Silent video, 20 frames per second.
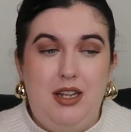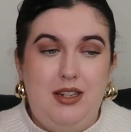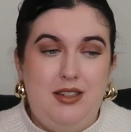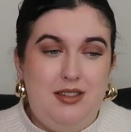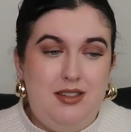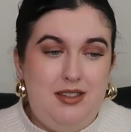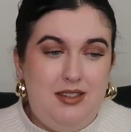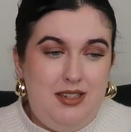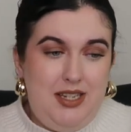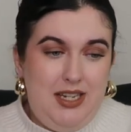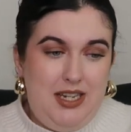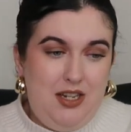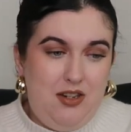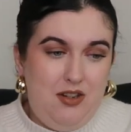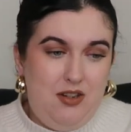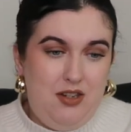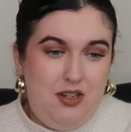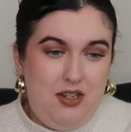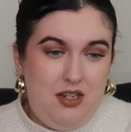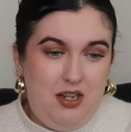Stick it
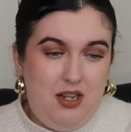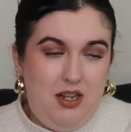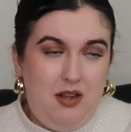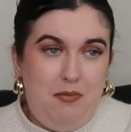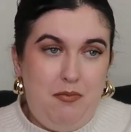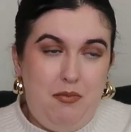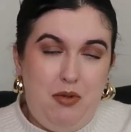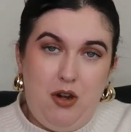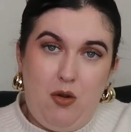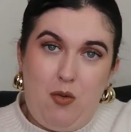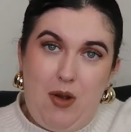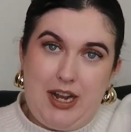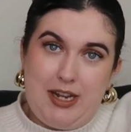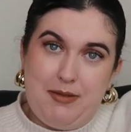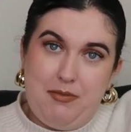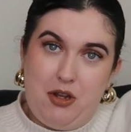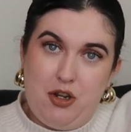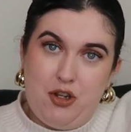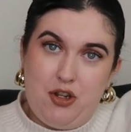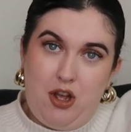under, put a
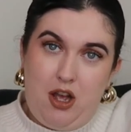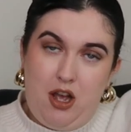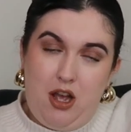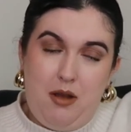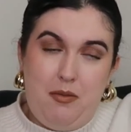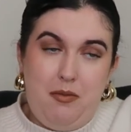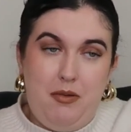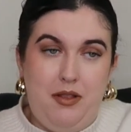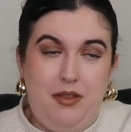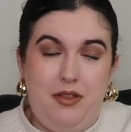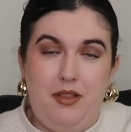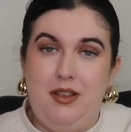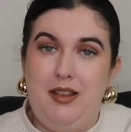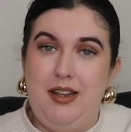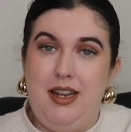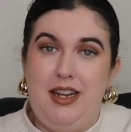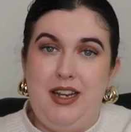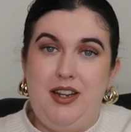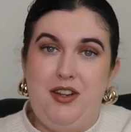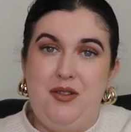wax on top, and
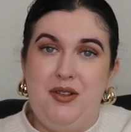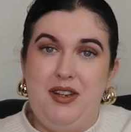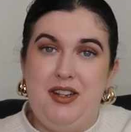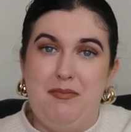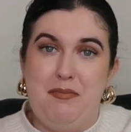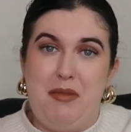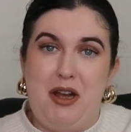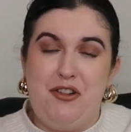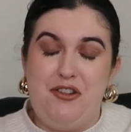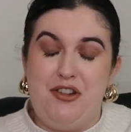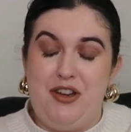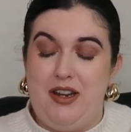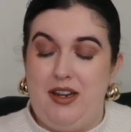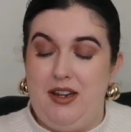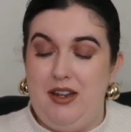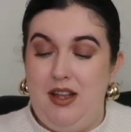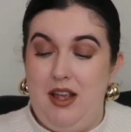let it do its magic.